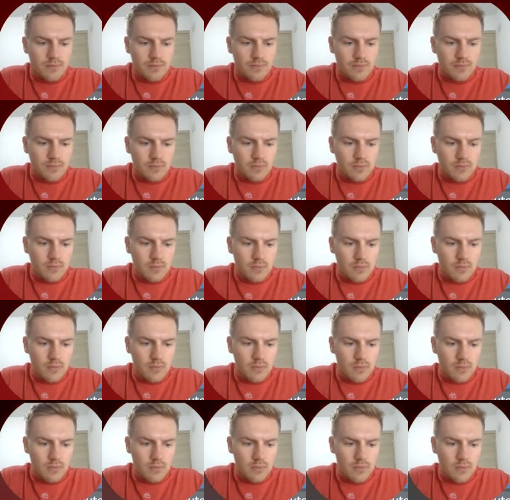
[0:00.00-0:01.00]

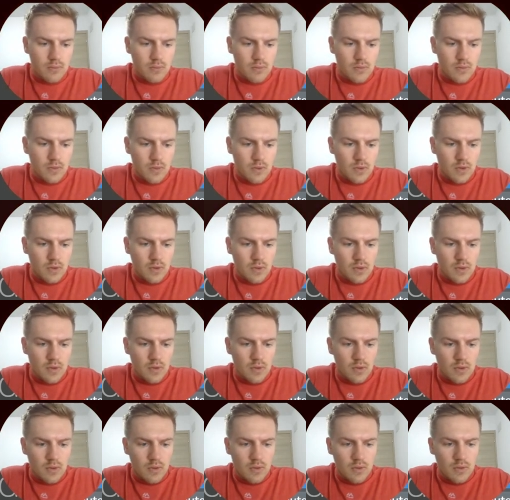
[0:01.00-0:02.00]

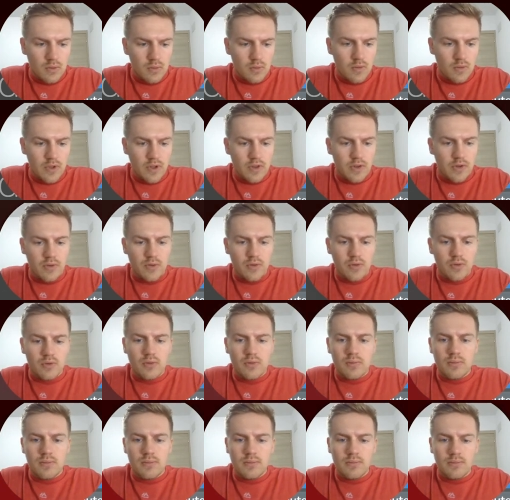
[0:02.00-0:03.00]

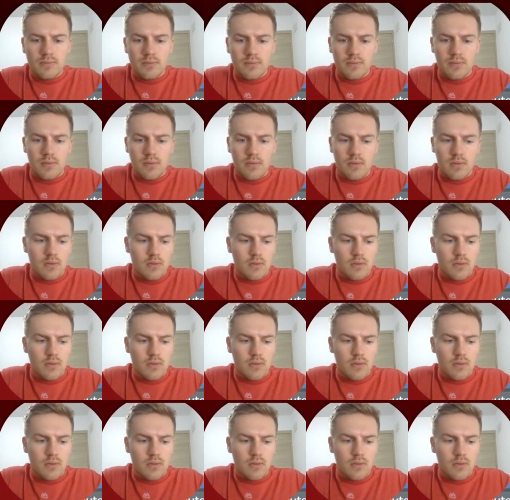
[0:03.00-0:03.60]
(silence)